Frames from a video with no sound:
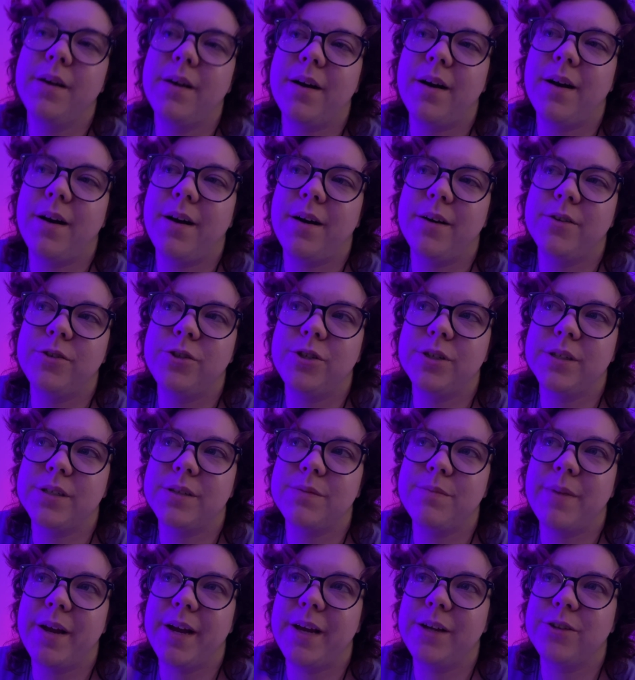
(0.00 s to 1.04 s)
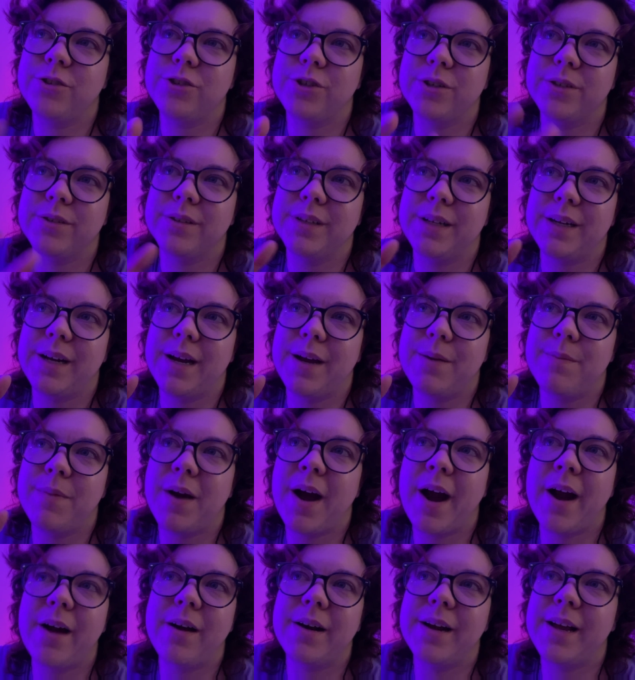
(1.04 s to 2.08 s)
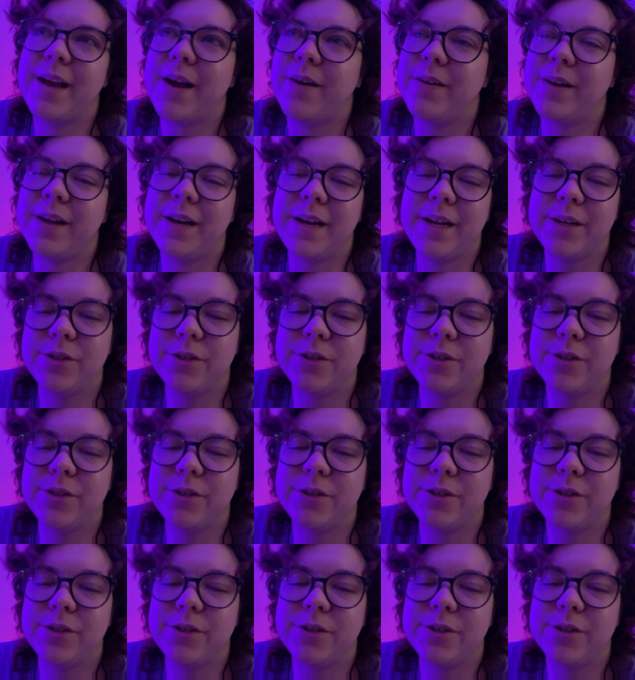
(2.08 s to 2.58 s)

Uh, just making sure that I'm ironing out any